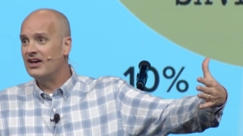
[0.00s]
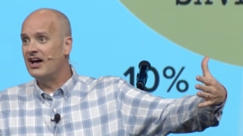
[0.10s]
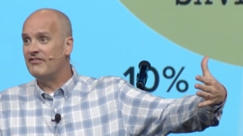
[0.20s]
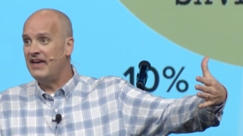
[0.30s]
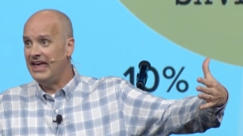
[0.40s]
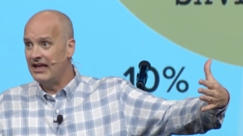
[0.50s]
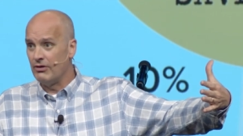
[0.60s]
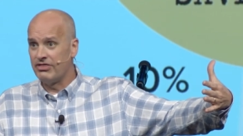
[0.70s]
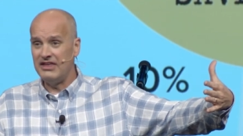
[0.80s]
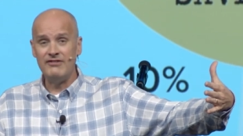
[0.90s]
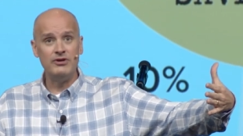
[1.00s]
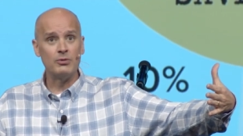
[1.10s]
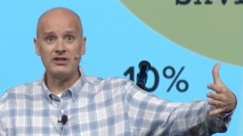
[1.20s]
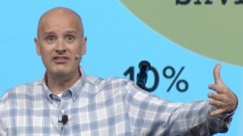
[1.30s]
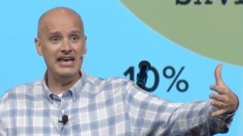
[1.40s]
of health if you
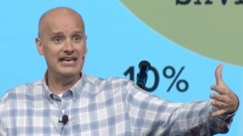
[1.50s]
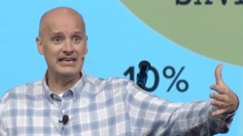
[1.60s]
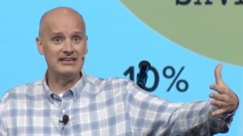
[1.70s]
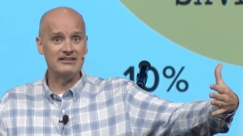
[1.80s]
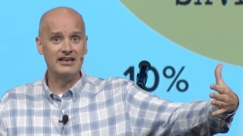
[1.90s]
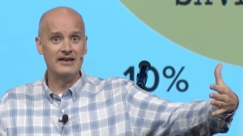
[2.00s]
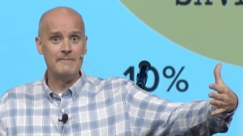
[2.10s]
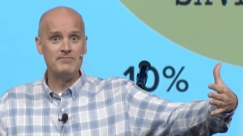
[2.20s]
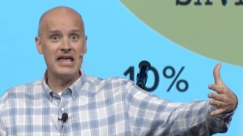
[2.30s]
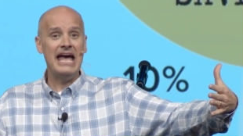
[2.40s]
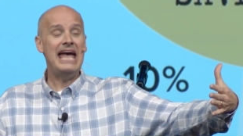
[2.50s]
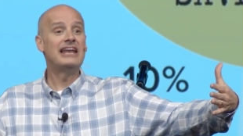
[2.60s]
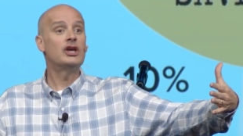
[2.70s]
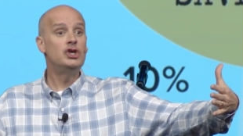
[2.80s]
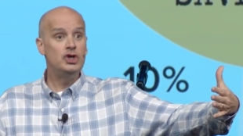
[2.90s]
were to take it,
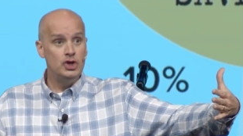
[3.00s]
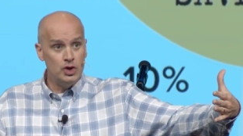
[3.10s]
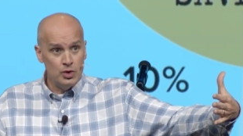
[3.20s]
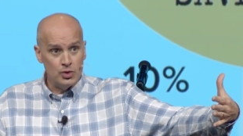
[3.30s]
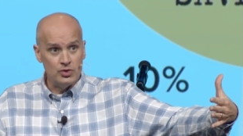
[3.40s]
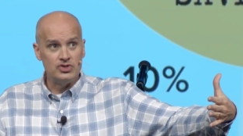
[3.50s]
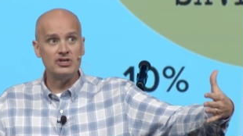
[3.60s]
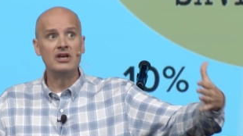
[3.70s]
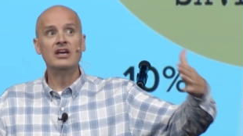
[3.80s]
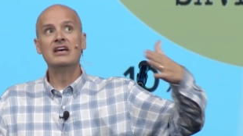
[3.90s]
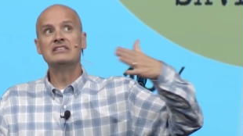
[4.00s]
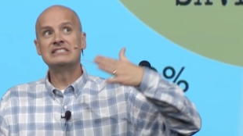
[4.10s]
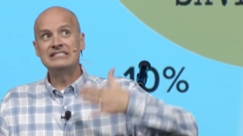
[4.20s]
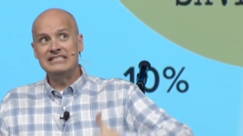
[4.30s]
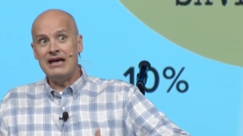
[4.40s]
and a huge
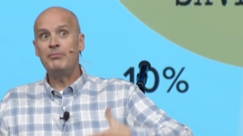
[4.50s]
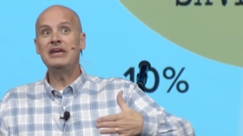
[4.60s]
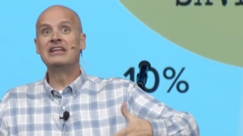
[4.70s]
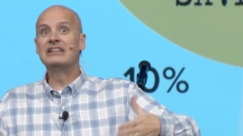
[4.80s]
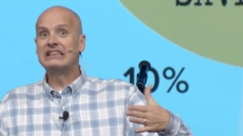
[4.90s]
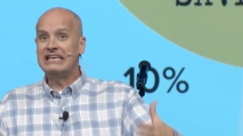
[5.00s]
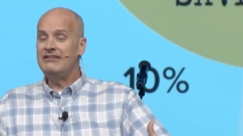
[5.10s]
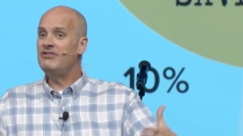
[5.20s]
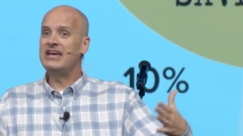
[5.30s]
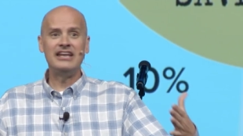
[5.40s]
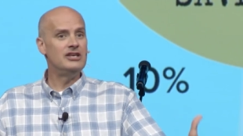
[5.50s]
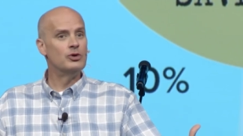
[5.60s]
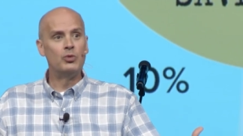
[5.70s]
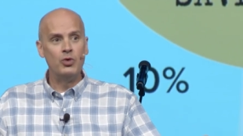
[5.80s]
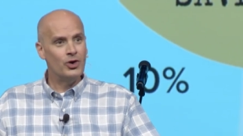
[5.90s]
step in alleviating
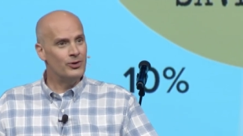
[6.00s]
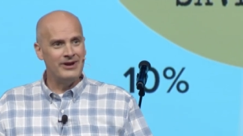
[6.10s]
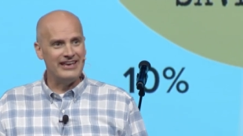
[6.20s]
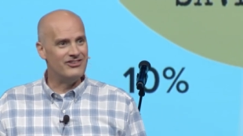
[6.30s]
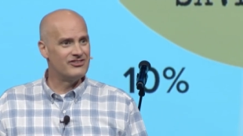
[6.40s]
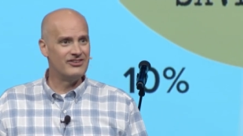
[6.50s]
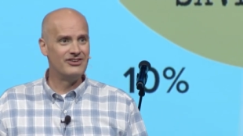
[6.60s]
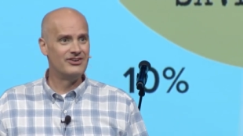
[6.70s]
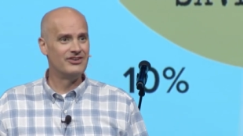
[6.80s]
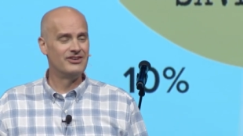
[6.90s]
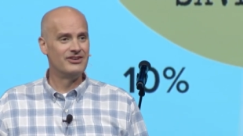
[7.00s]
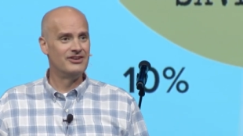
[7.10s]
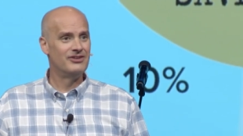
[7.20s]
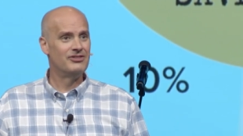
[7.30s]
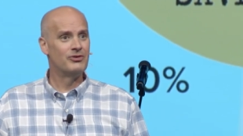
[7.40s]
your worries.
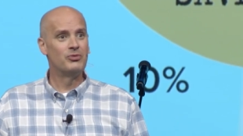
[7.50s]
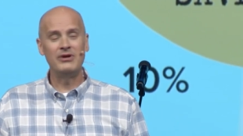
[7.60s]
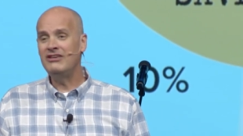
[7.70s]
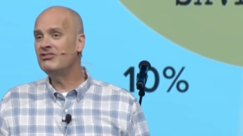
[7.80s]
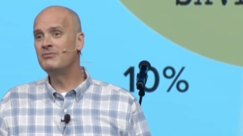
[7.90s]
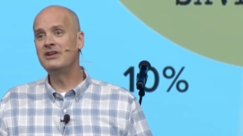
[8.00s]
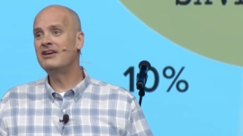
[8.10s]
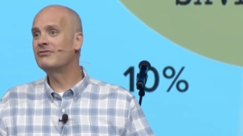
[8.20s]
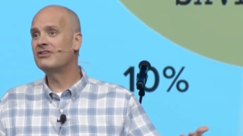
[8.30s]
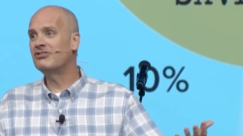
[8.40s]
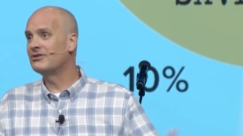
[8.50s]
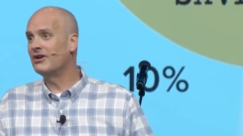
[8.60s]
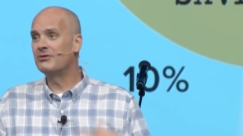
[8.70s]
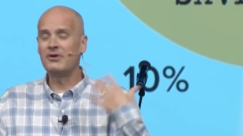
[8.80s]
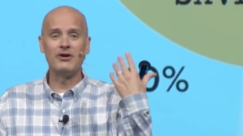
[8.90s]
The reason many of us are,
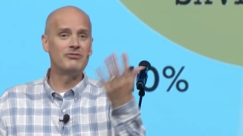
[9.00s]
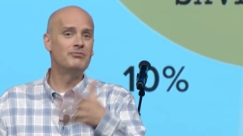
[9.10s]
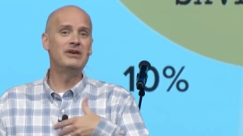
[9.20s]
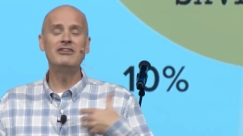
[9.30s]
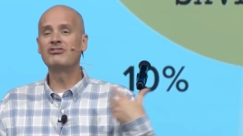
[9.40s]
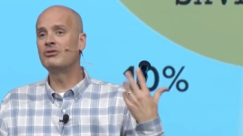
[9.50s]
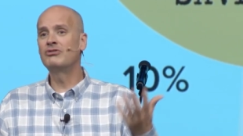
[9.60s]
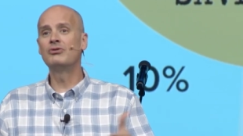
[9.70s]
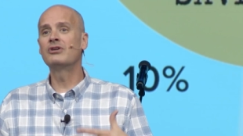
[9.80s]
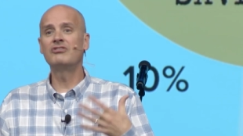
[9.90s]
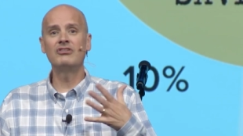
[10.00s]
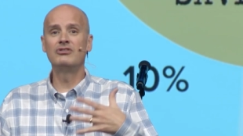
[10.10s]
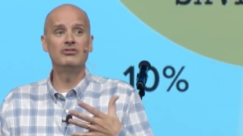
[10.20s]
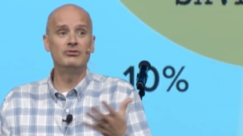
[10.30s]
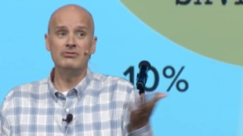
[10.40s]
are, are being so torn is
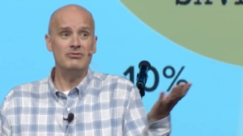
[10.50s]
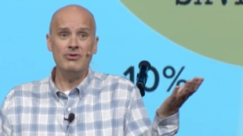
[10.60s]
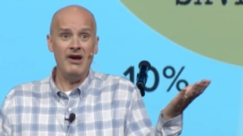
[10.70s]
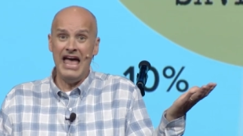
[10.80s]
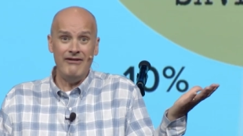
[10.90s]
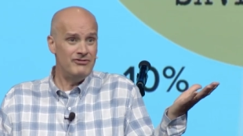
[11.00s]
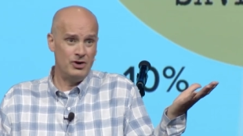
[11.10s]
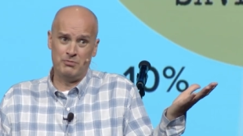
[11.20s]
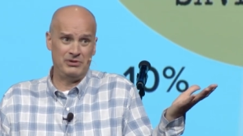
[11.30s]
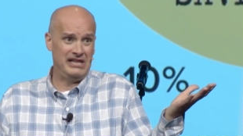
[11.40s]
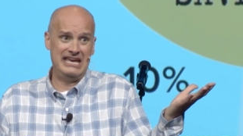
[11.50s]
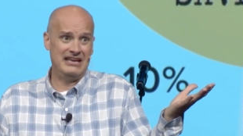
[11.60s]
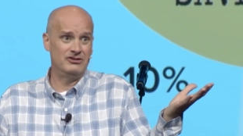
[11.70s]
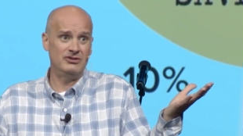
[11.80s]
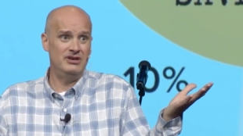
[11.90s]
you have no
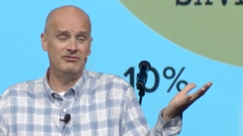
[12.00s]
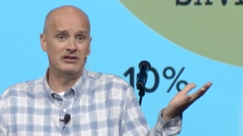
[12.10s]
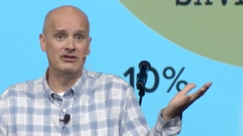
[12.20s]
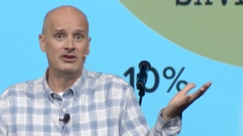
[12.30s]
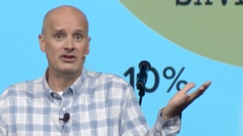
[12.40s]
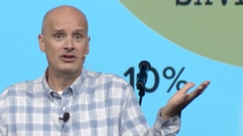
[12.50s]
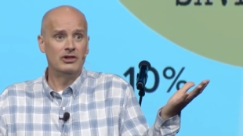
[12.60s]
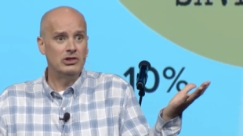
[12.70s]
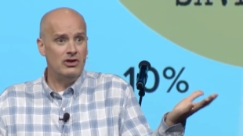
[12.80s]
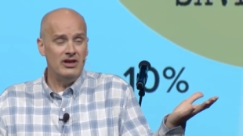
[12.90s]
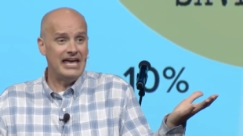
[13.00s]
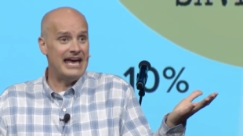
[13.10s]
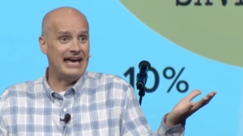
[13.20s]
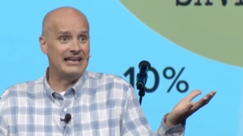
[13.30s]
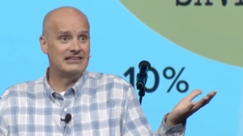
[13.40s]
plan to even look
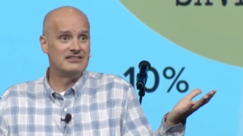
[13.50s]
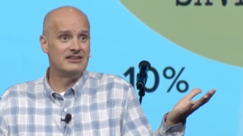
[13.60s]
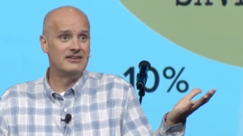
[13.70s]
at.